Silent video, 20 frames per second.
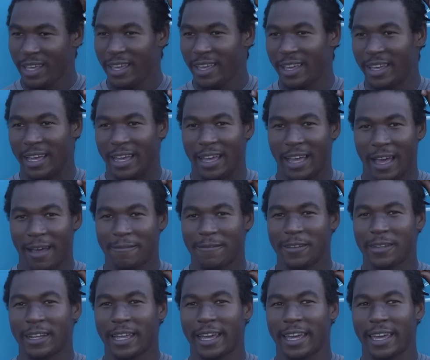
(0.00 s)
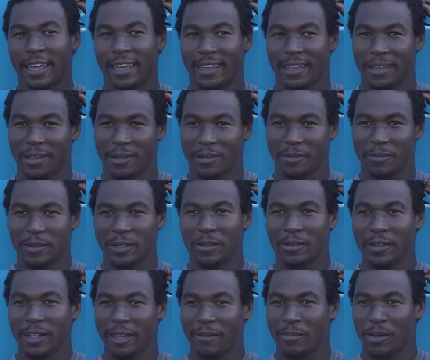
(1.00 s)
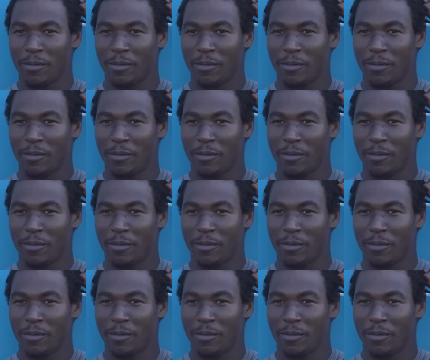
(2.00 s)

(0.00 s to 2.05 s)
Yeah, I feel like when you let